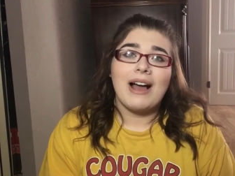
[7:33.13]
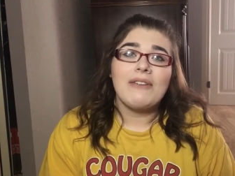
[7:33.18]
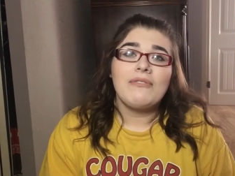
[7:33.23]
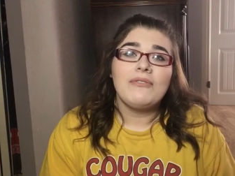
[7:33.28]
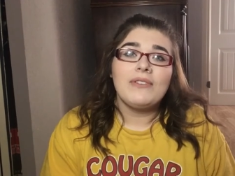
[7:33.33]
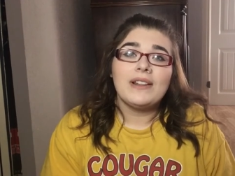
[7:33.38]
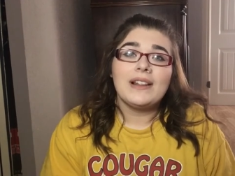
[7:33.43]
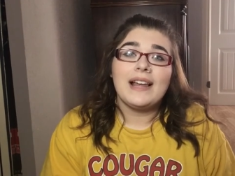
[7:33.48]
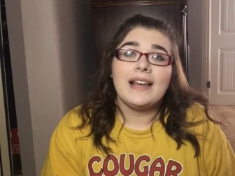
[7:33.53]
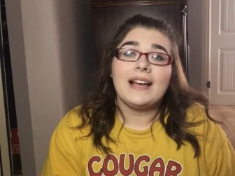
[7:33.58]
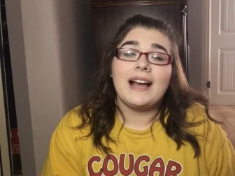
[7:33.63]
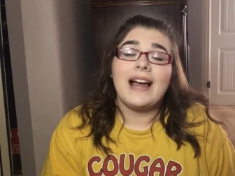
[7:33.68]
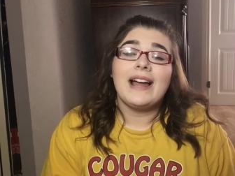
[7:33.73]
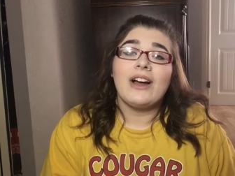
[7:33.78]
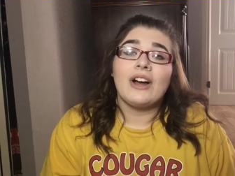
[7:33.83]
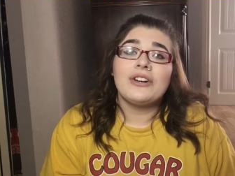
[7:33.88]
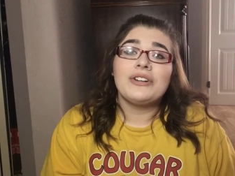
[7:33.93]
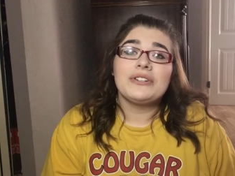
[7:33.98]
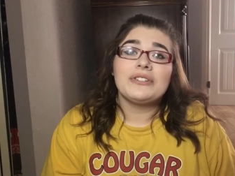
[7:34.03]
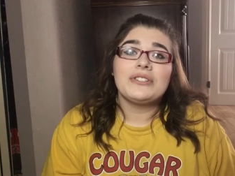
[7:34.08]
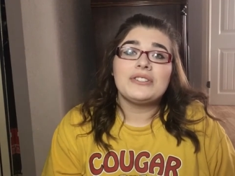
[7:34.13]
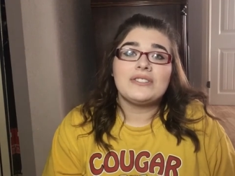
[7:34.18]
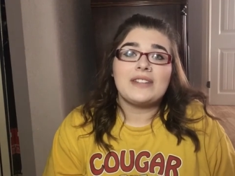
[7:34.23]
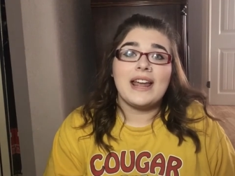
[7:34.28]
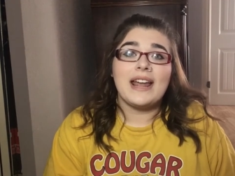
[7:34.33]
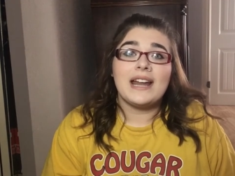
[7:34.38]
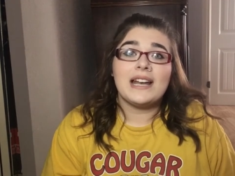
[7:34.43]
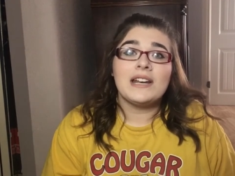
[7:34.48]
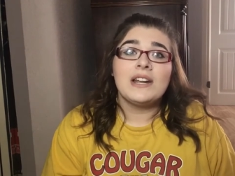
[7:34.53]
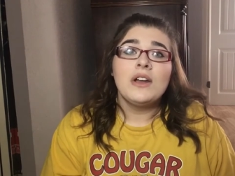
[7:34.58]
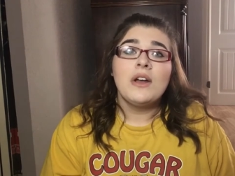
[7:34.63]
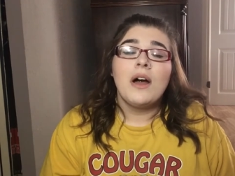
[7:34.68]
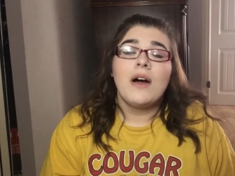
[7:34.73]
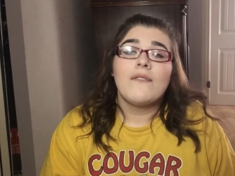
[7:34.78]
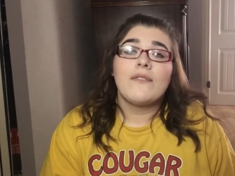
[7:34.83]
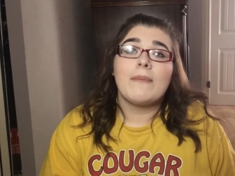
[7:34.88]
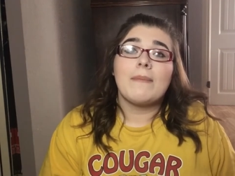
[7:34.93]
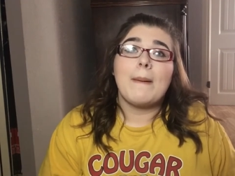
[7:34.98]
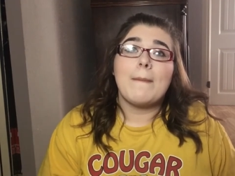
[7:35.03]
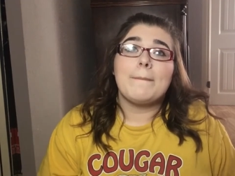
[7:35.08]
I feel like I understand
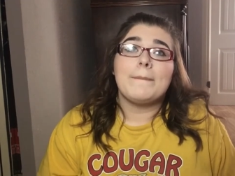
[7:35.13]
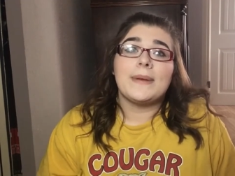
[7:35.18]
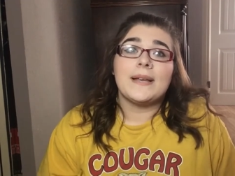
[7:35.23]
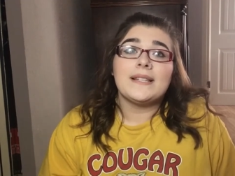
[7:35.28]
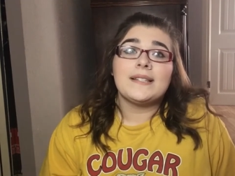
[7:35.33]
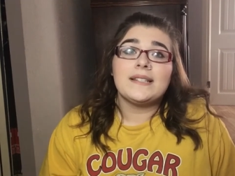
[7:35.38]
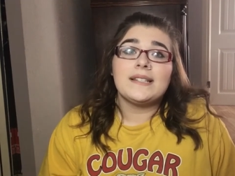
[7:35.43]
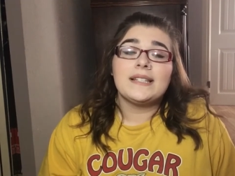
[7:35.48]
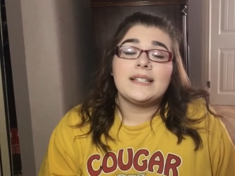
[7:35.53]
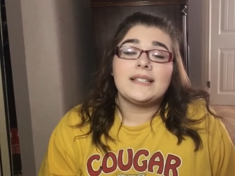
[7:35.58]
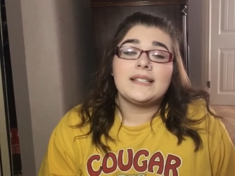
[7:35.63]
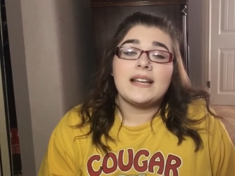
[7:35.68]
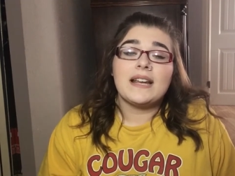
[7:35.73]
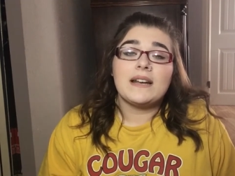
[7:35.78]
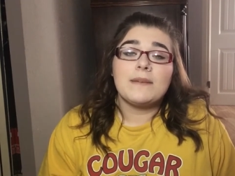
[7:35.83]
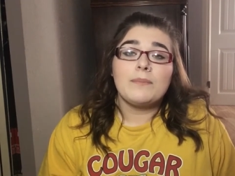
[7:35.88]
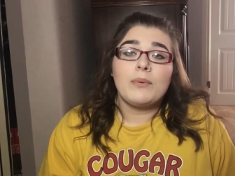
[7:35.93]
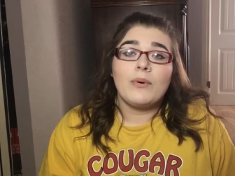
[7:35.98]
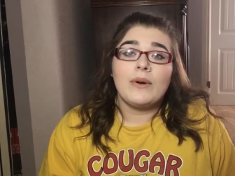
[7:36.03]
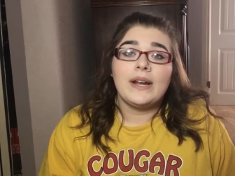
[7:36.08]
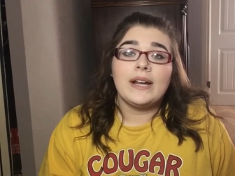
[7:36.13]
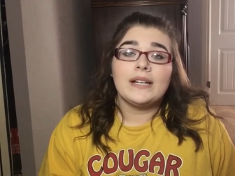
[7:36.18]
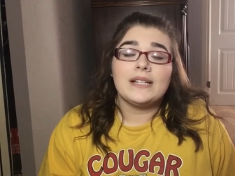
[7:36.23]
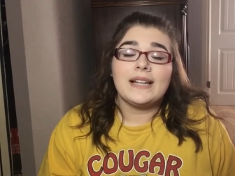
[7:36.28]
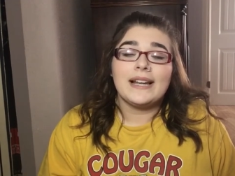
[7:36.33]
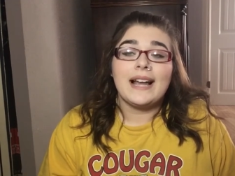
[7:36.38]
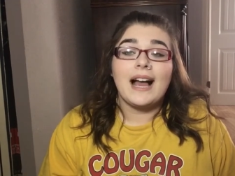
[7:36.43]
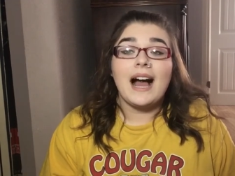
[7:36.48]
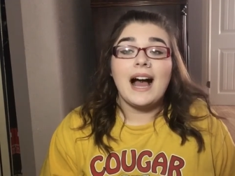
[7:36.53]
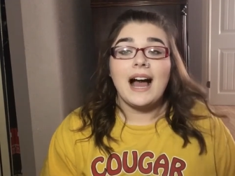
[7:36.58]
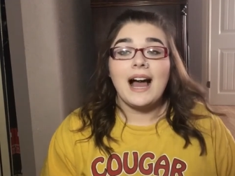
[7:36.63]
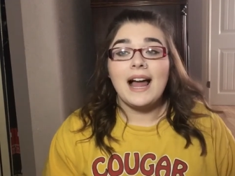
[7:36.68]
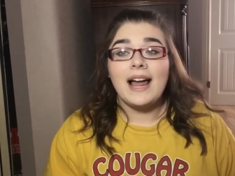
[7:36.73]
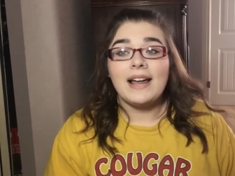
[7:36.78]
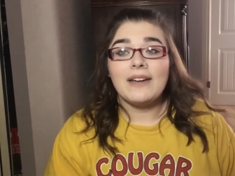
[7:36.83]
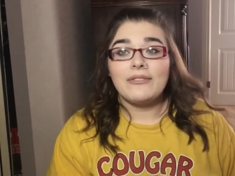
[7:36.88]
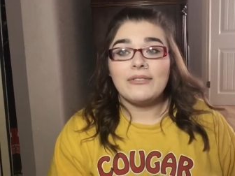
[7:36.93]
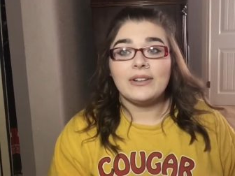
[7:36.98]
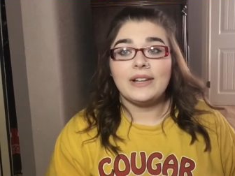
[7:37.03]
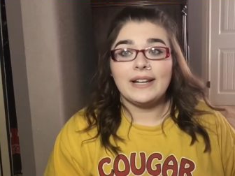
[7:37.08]
from a business standpoint. Like
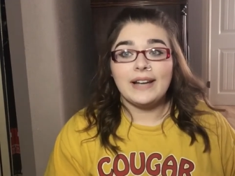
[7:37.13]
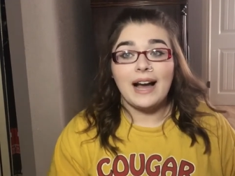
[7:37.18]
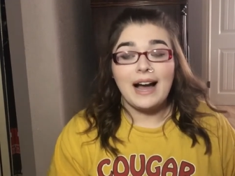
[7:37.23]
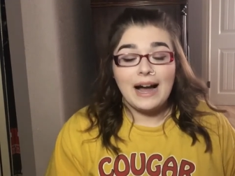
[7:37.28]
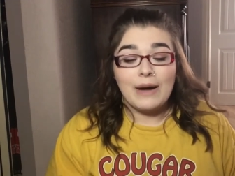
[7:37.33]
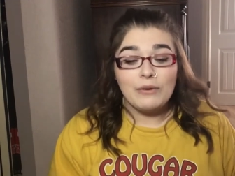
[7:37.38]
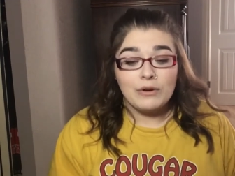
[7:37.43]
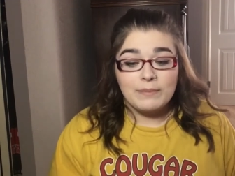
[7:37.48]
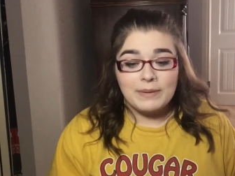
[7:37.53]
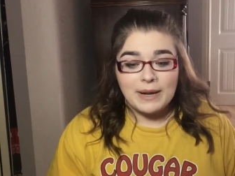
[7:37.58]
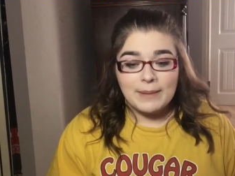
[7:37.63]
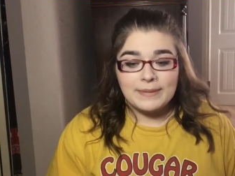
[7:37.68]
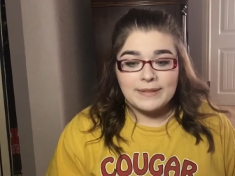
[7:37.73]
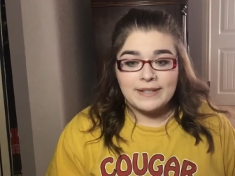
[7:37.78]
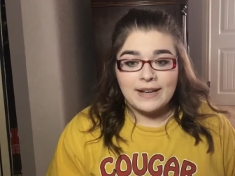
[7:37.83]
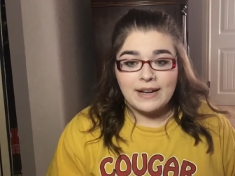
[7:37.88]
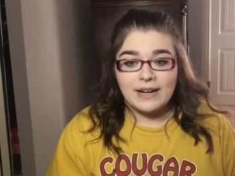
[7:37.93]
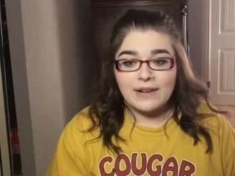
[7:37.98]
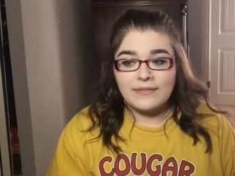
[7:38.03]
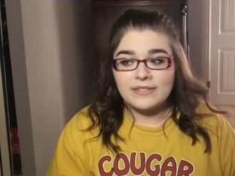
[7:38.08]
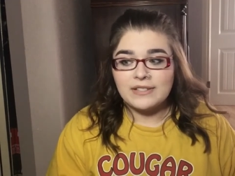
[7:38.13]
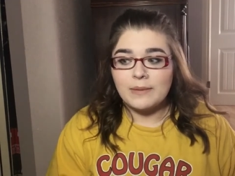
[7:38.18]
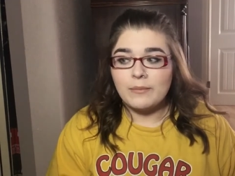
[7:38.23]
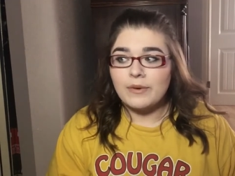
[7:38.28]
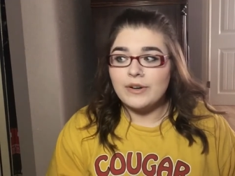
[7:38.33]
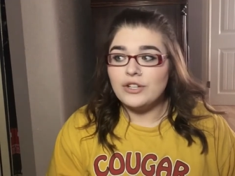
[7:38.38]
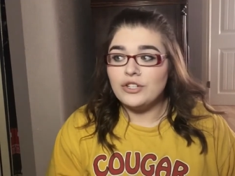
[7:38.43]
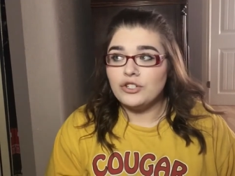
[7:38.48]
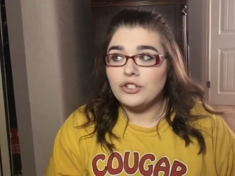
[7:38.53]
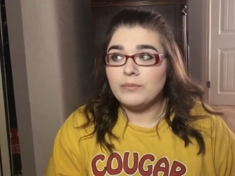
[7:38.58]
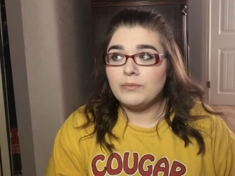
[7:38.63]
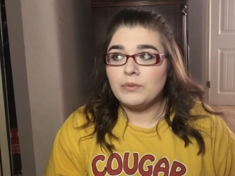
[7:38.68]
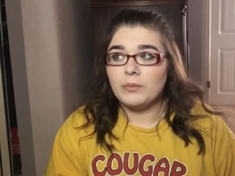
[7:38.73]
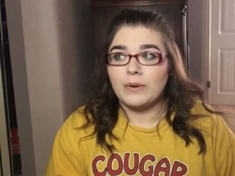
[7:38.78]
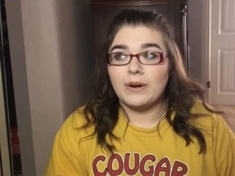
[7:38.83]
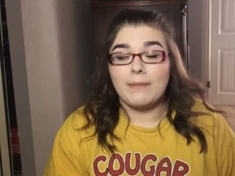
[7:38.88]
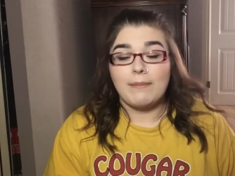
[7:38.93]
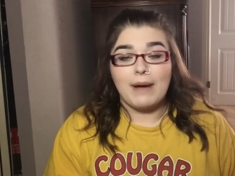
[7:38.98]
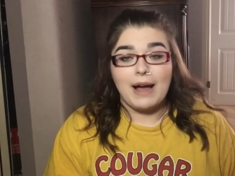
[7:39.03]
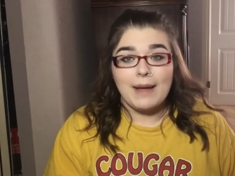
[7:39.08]
I feel like I would be upset if someone duped
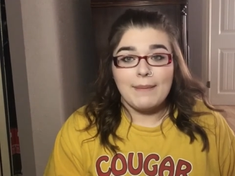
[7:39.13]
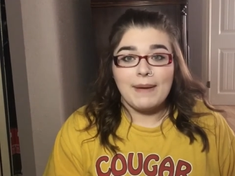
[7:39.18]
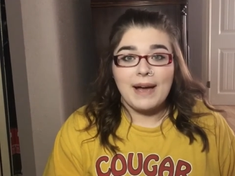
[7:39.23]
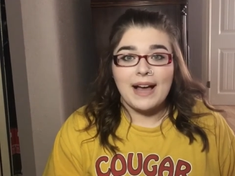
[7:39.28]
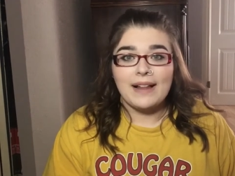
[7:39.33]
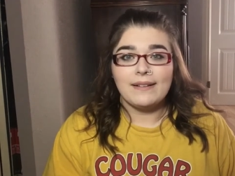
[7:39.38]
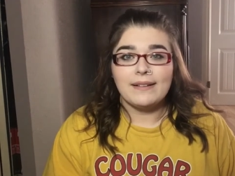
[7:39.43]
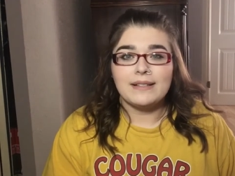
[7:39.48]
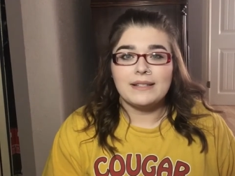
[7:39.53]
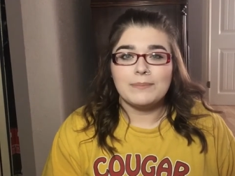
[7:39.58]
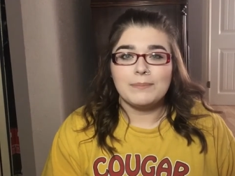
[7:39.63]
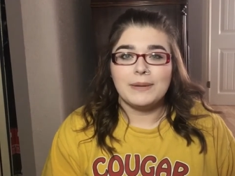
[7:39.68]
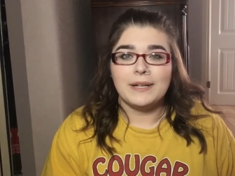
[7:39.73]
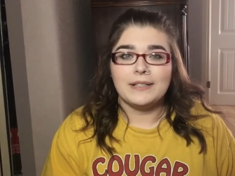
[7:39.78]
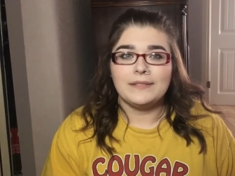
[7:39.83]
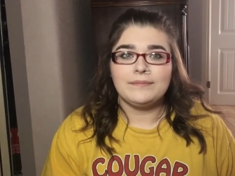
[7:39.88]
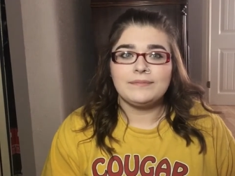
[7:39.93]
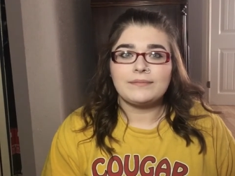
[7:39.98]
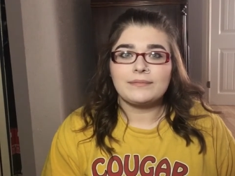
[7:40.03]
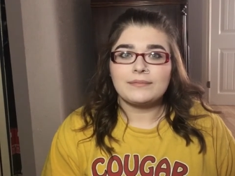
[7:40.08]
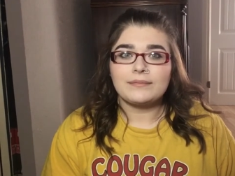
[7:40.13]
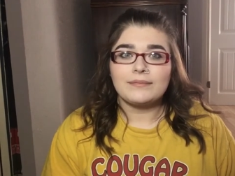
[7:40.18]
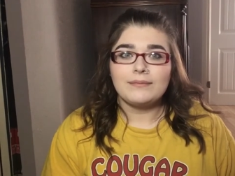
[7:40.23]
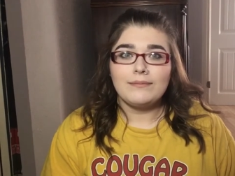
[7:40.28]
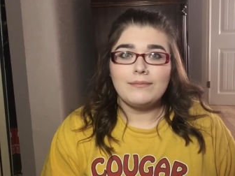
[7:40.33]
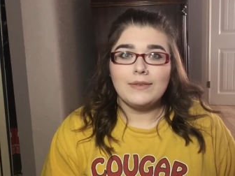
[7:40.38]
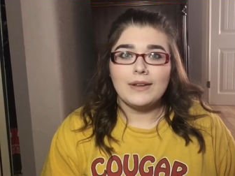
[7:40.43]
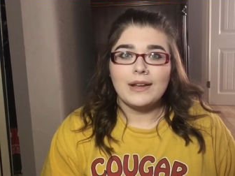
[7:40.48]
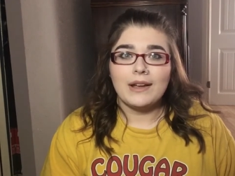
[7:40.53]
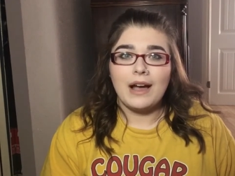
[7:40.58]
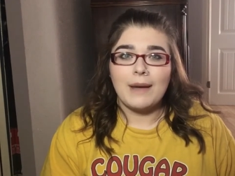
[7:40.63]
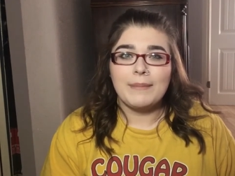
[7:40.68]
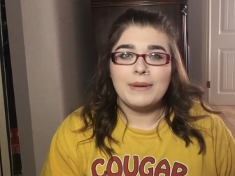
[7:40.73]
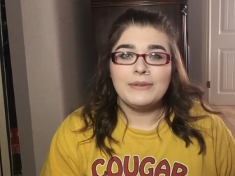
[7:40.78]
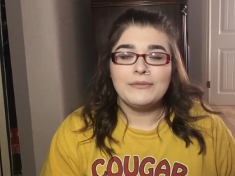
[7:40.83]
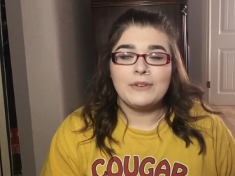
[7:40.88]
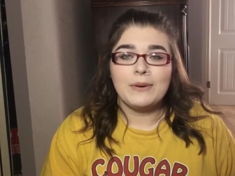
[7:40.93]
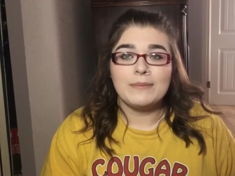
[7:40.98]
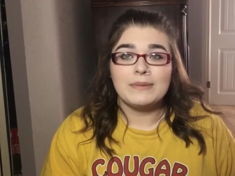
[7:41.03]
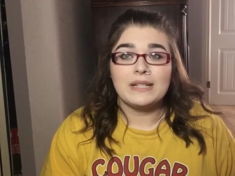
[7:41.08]
one of my palettes, but
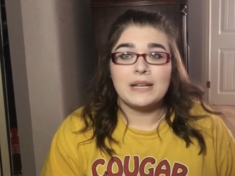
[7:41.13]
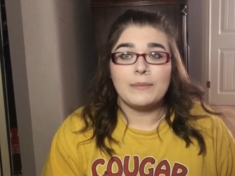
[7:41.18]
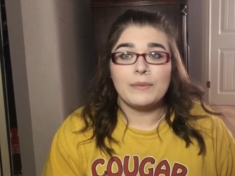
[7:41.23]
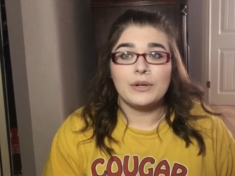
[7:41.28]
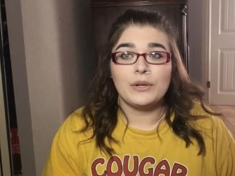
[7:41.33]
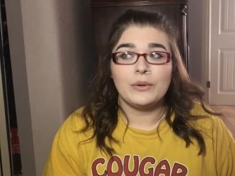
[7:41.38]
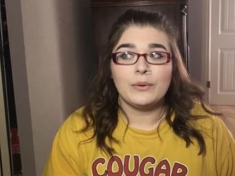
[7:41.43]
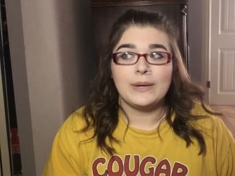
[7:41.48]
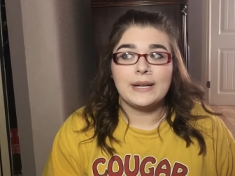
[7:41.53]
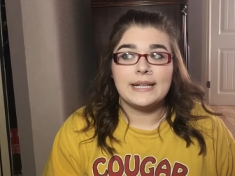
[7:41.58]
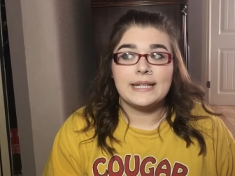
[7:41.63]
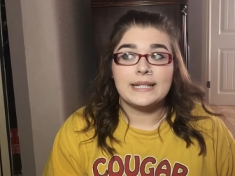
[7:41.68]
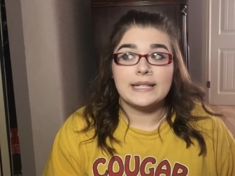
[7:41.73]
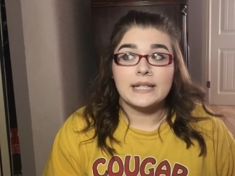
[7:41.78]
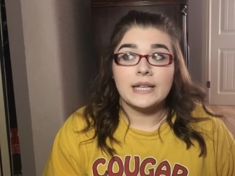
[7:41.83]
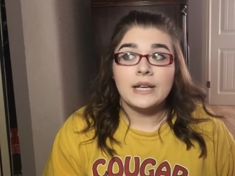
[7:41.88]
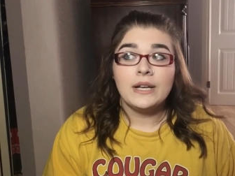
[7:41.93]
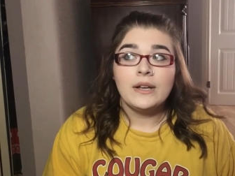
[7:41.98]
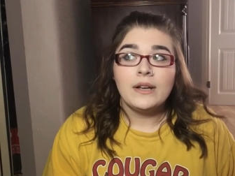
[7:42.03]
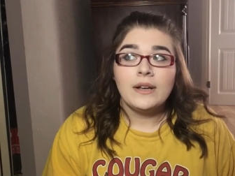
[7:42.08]
coming from someone who is,